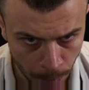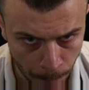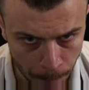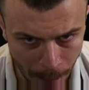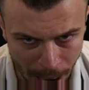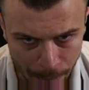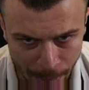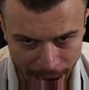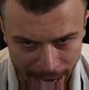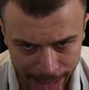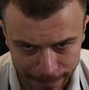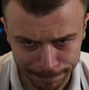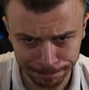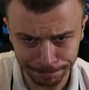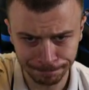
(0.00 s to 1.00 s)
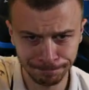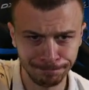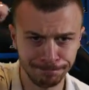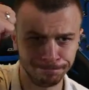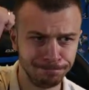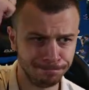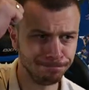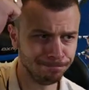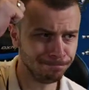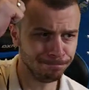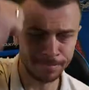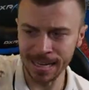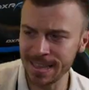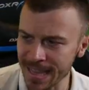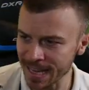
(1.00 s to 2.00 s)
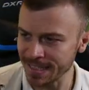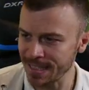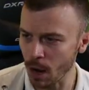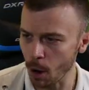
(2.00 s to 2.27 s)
Papa! And that's the